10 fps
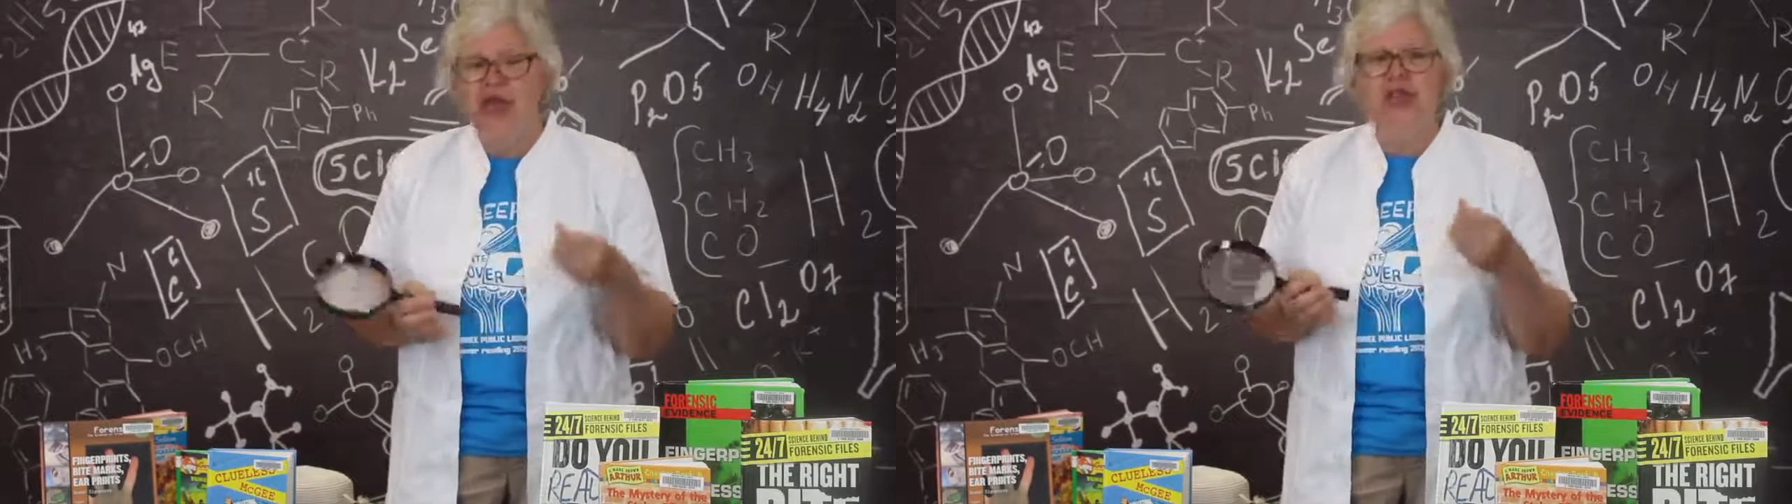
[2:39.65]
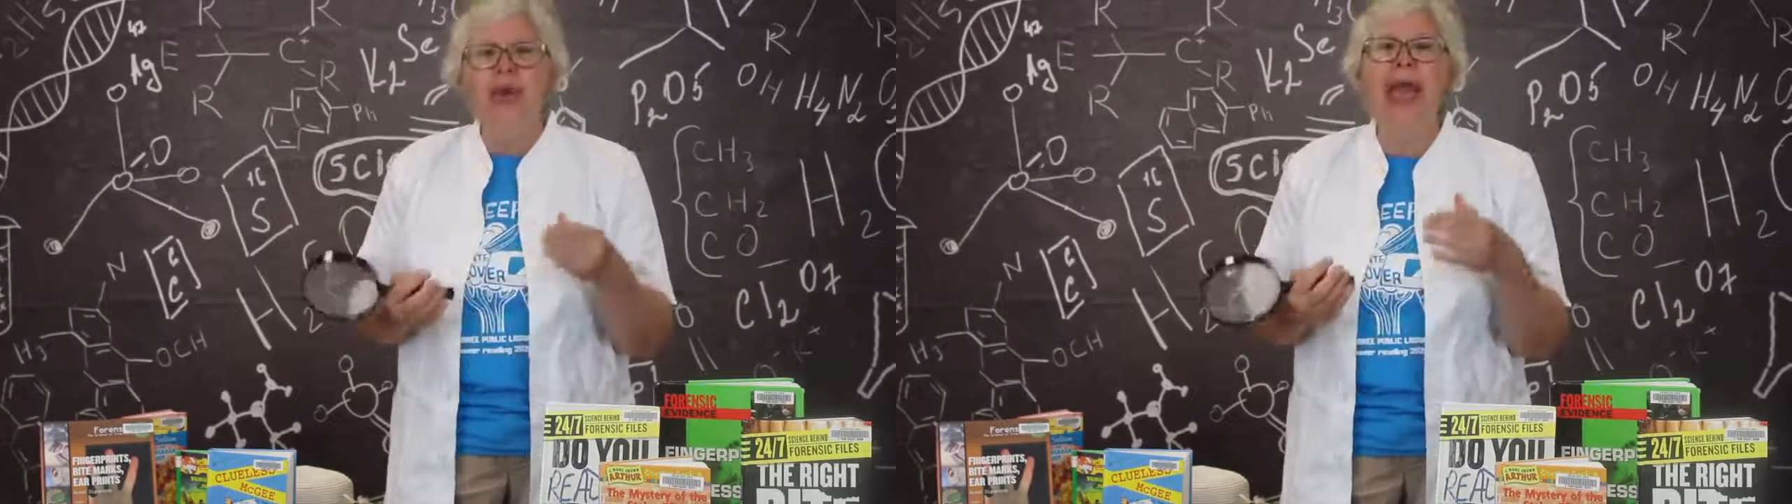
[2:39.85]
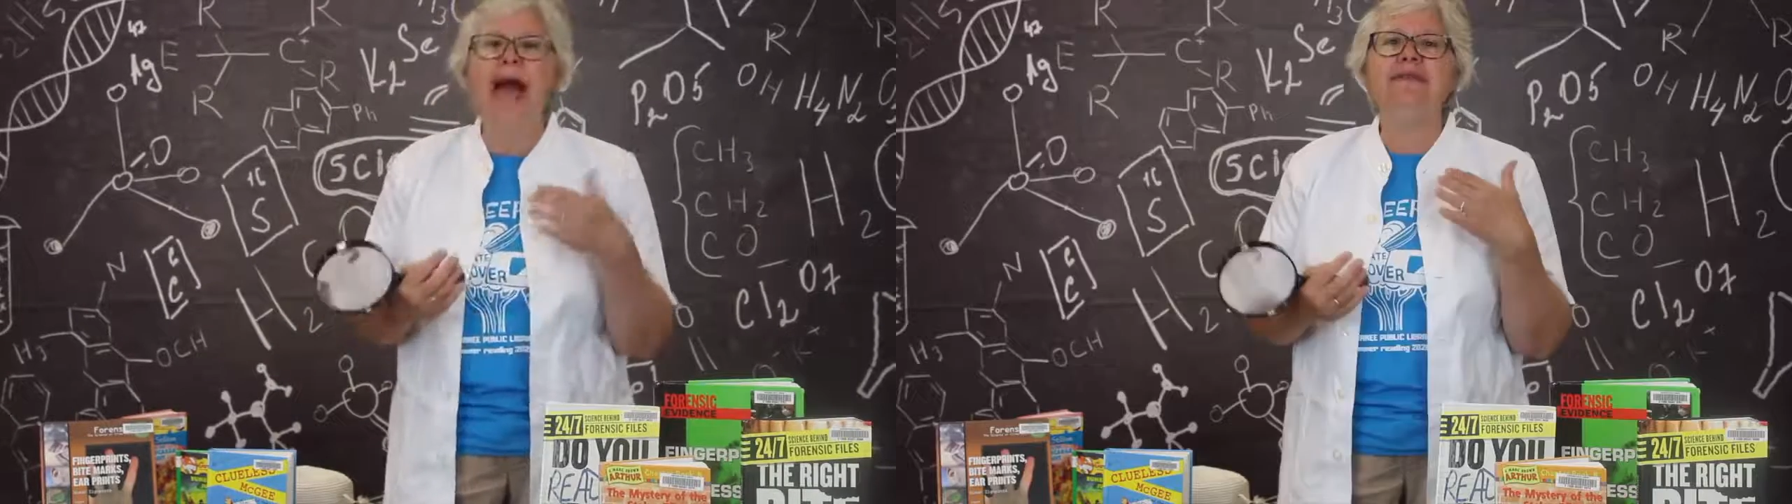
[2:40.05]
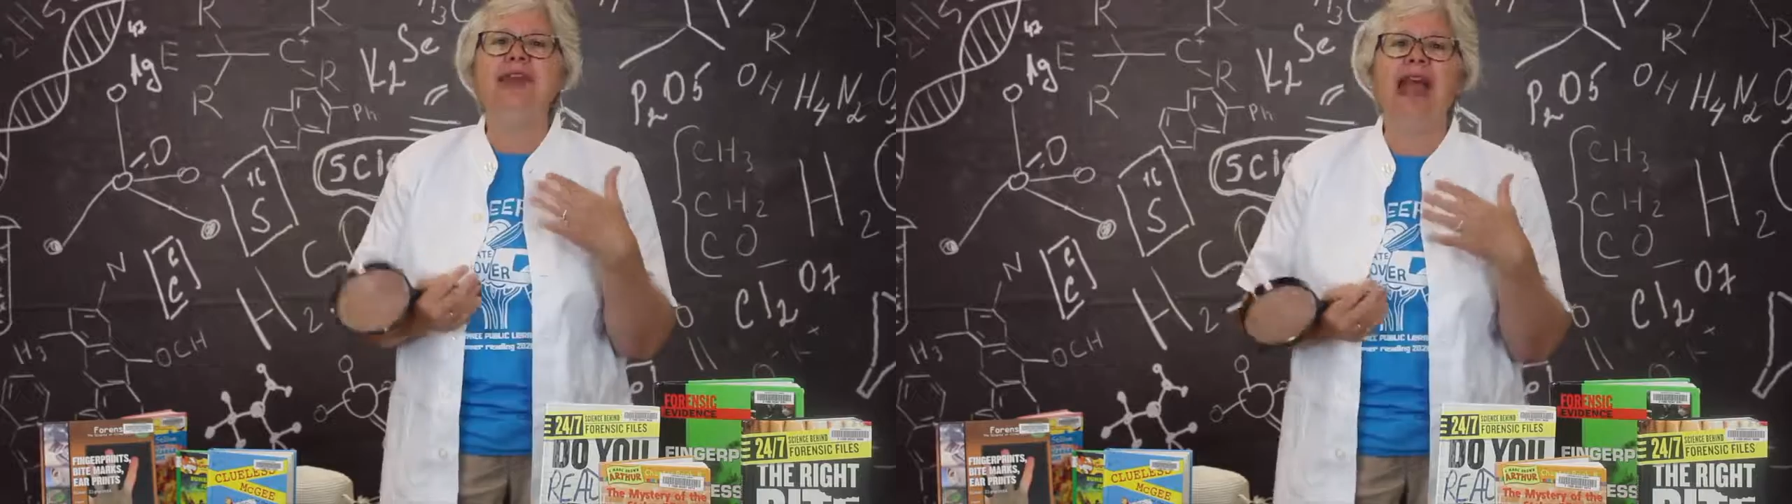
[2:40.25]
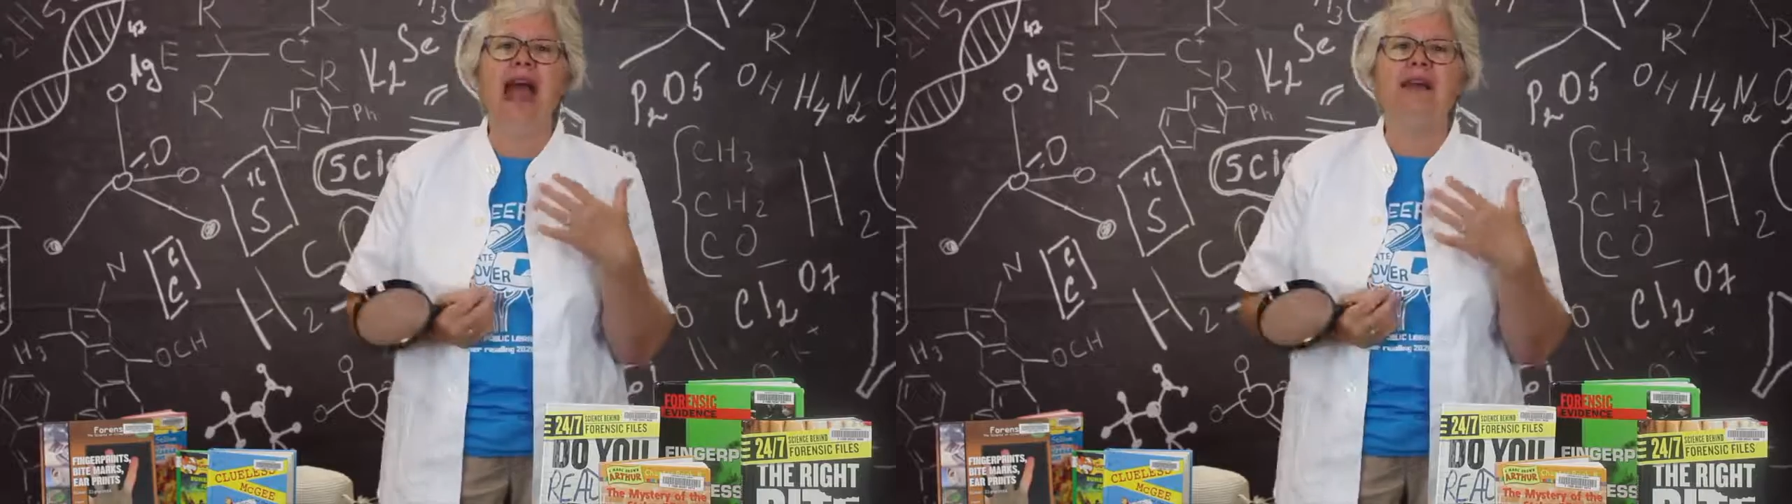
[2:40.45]
you have to
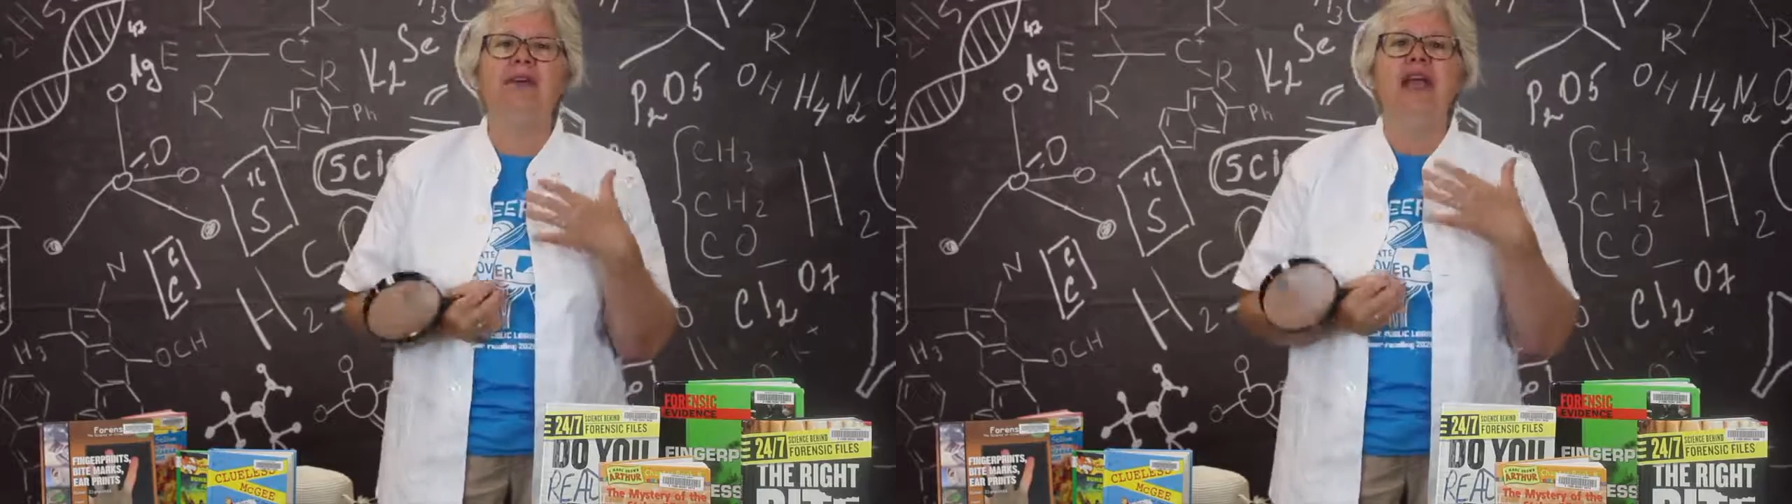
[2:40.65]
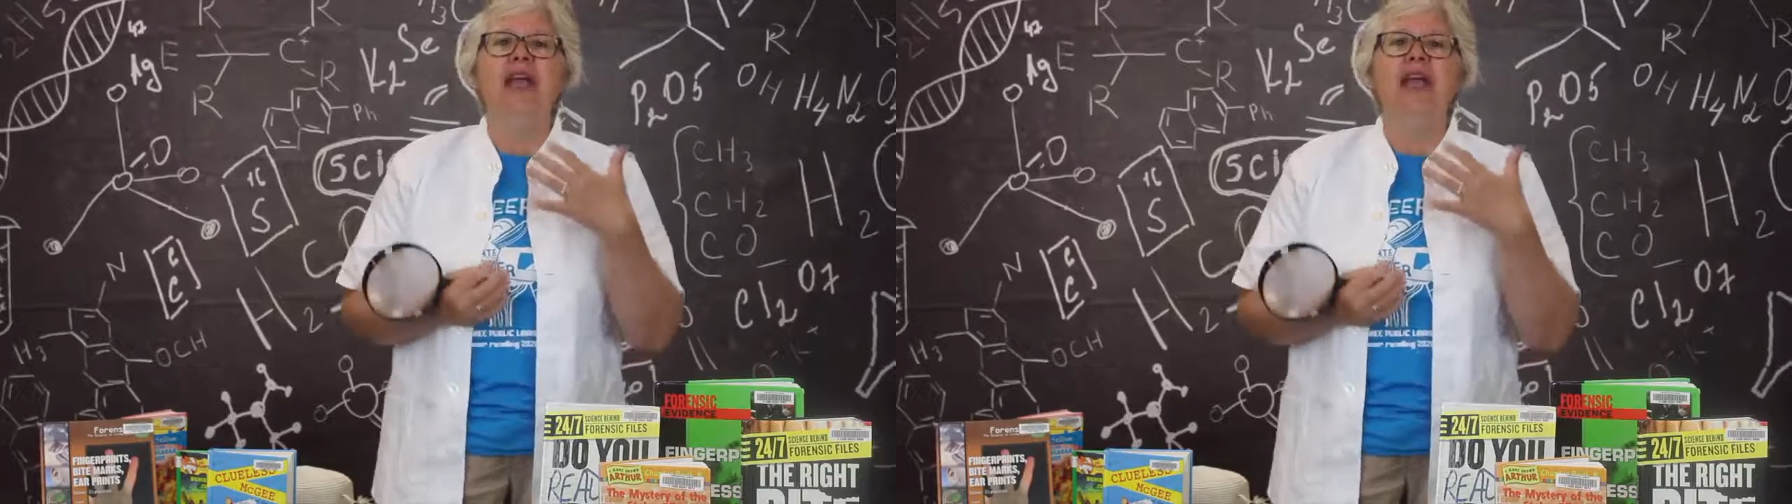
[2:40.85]
have